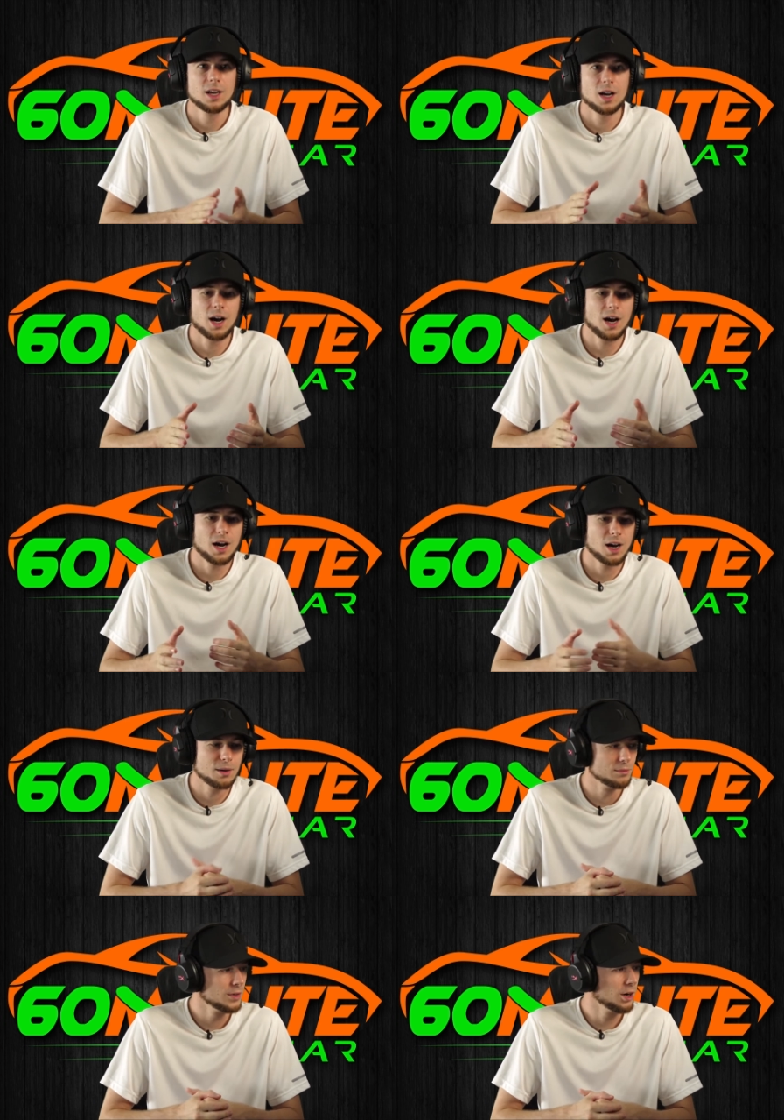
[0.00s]

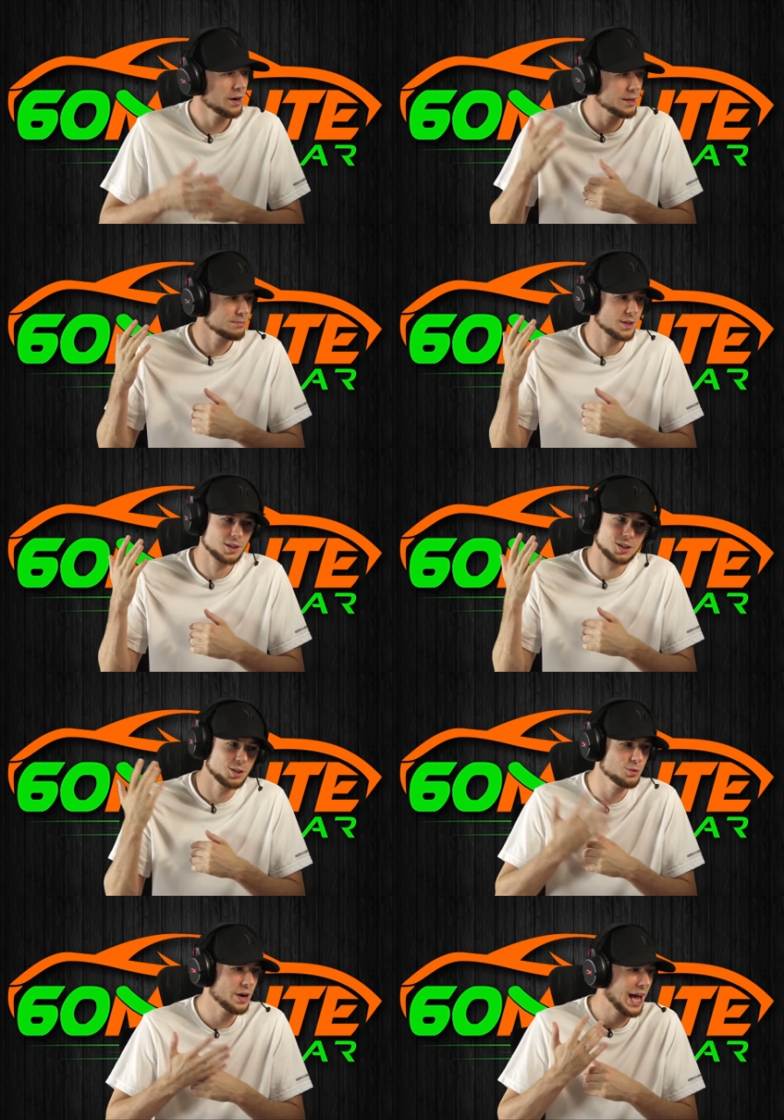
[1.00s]
Um, all right,
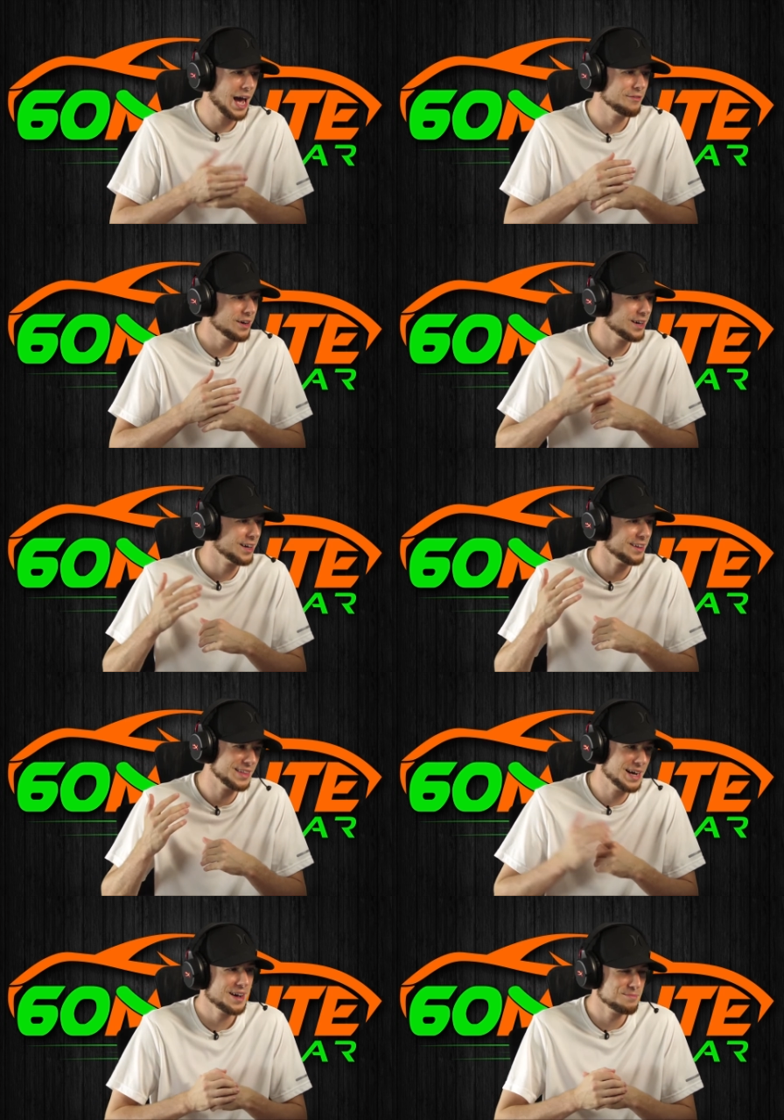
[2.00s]
you have
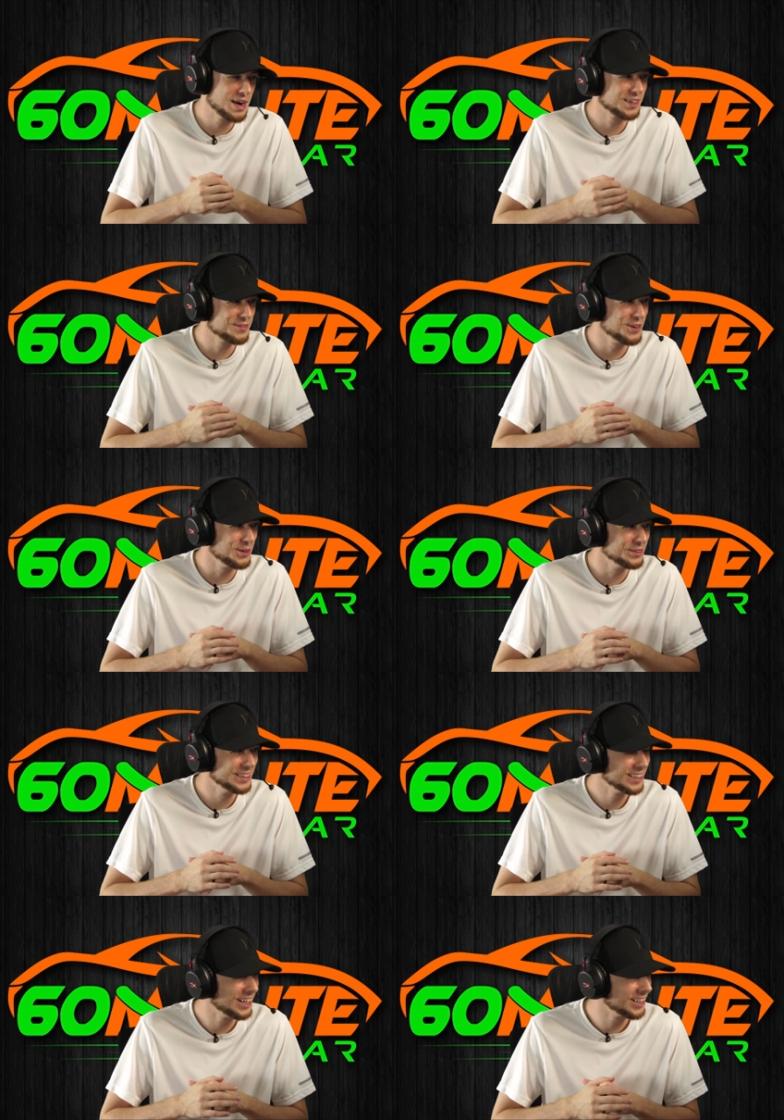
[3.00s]
the microphone.
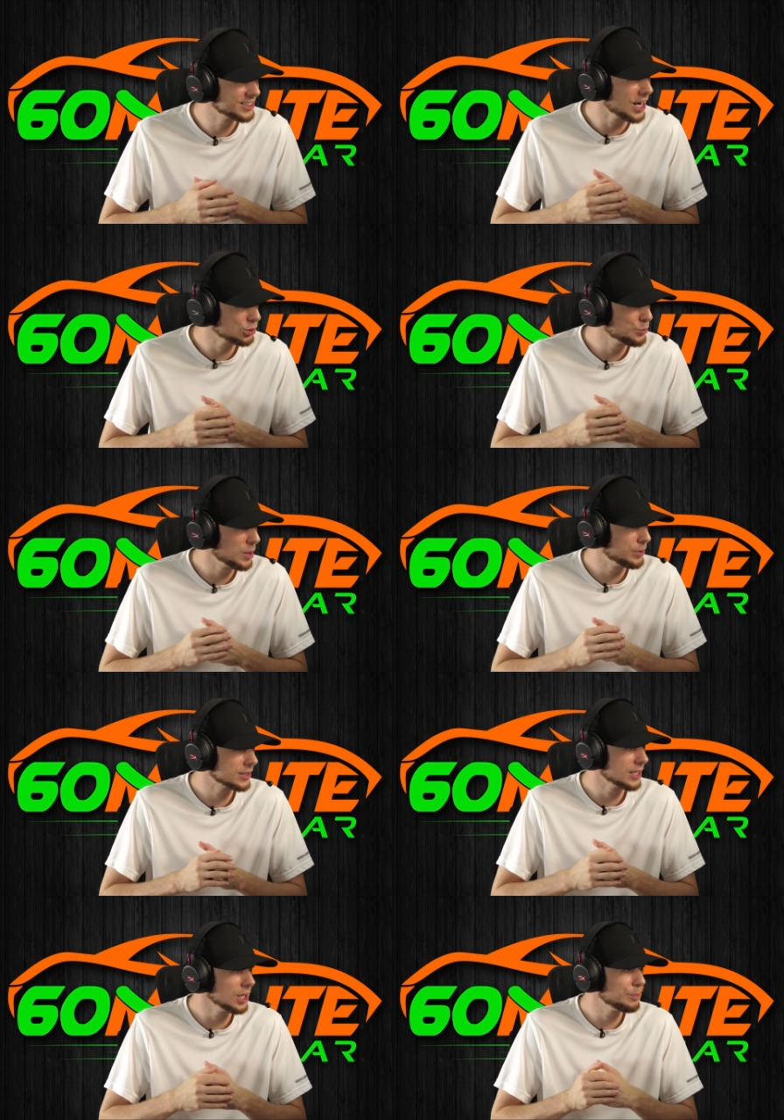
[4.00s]
Uh, talk to people,
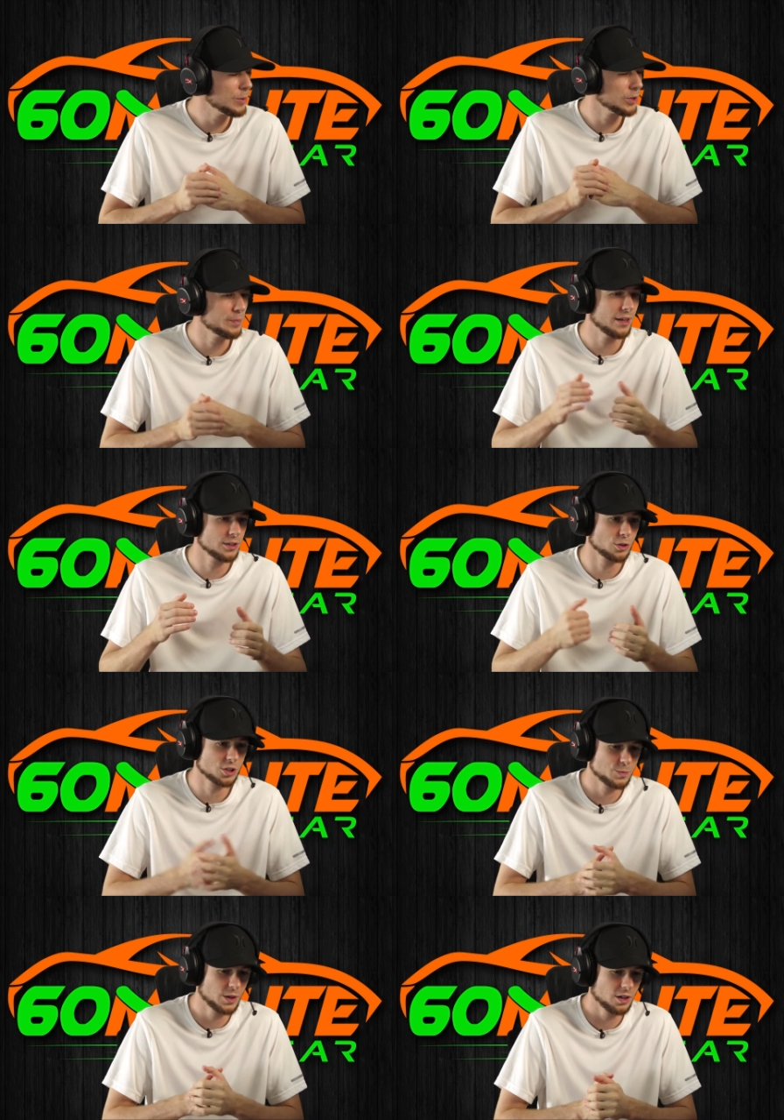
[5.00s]
tell people about your
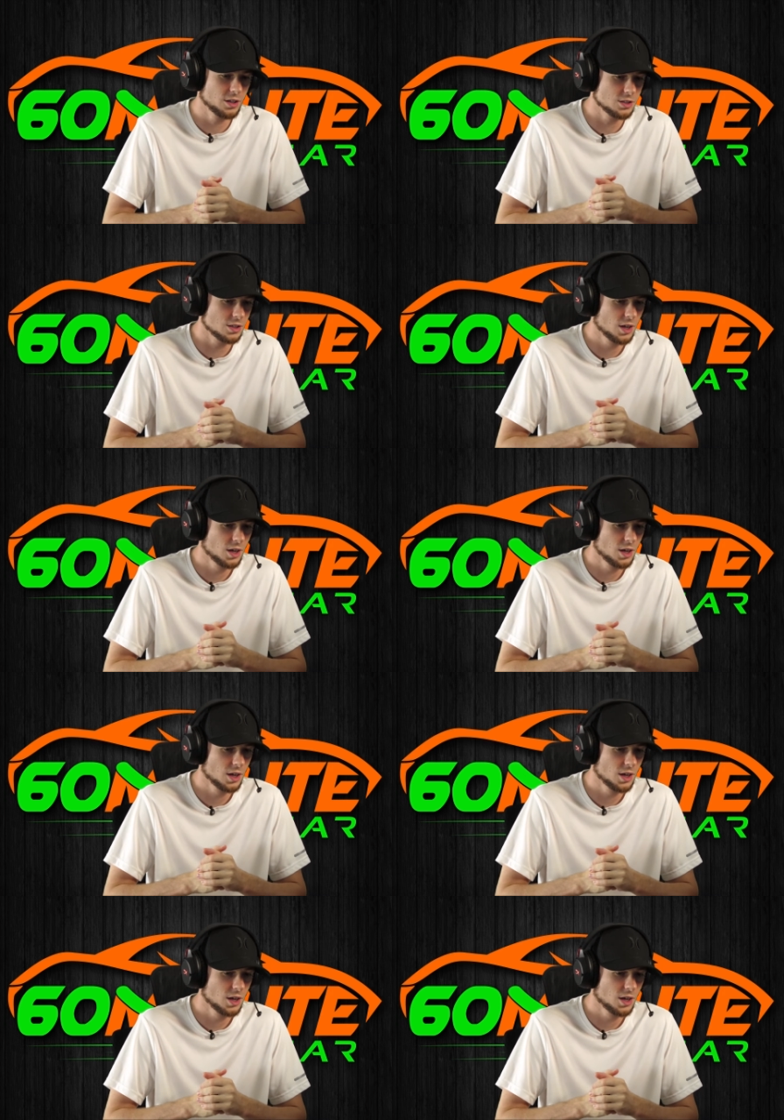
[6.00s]
experience,